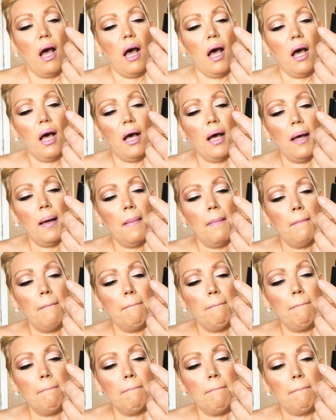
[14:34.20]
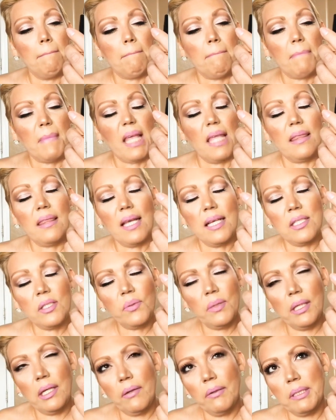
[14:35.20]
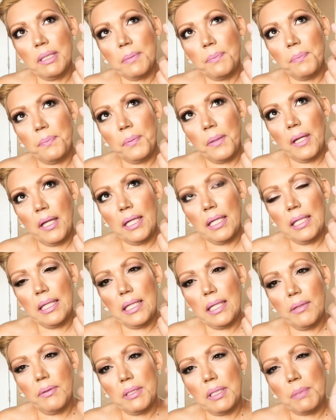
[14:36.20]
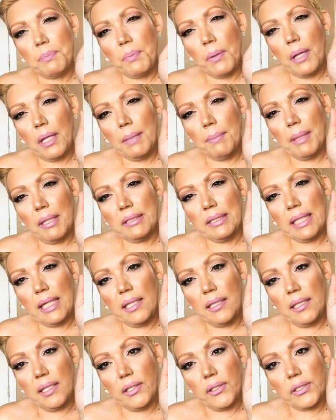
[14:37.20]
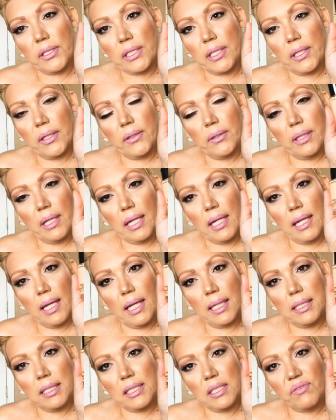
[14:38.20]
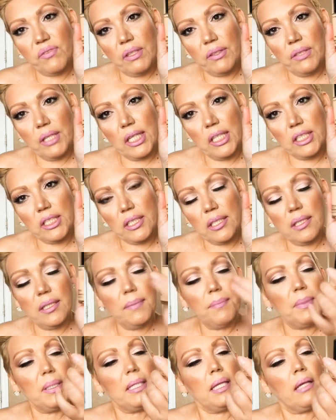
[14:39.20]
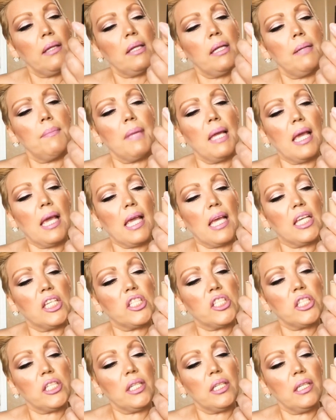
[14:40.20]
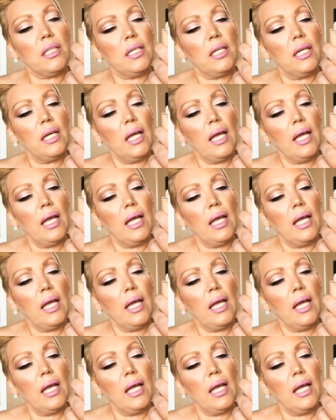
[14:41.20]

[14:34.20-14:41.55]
That's when it was probably about 10 years ago that I liked this foundation. But now that I'm aging,